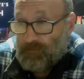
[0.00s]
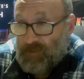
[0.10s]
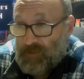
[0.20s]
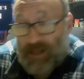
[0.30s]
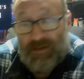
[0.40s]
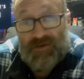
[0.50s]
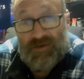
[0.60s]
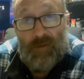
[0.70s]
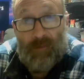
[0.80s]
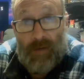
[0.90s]
Let me get the
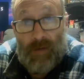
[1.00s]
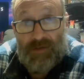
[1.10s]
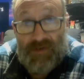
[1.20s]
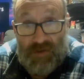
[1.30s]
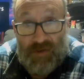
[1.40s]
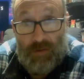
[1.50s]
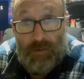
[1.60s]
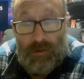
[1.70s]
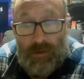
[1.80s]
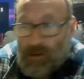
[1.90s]
server out too.
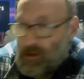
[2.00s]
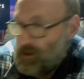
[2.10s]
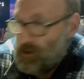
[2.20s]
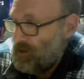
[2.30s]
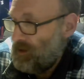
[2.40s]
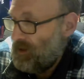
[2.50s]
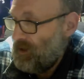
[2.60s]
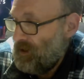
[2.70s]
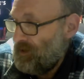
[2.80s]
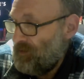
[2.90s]

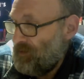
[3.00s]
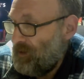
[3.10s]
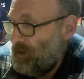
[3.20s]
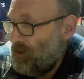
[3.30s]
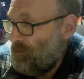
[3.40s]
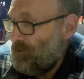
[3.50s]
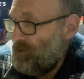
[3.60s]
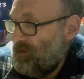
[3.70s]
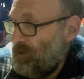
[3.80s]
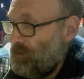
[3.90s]
And I'll put
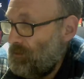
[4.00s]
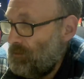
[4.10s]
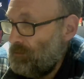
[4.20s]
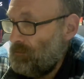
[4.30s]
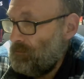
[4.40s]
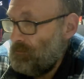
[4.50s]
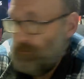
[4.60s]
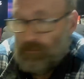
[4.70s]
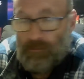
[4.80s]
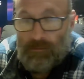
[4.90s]
a,
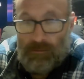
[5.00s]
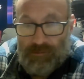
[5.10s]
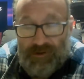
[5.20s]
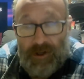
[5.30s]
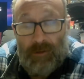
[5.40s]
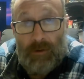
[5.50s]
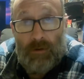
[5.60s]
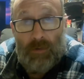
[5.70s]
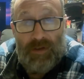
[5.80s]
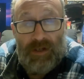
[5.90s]
show you where
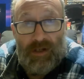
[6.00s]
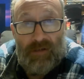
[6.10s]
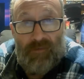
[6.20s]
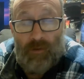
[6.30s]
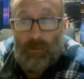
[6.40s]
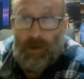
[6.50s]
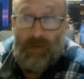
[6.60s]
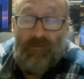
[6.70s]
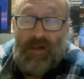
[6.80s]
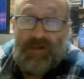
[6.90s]
all the, front, well,
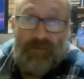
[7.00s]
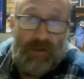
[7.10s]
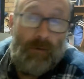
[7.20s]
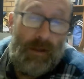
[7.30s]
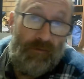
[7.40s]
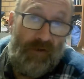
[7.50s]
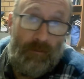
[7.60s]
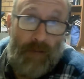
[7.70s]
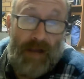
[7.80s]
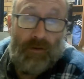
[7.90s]
effectively where the
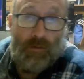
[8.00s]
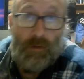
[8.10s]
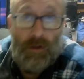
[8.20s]
front panel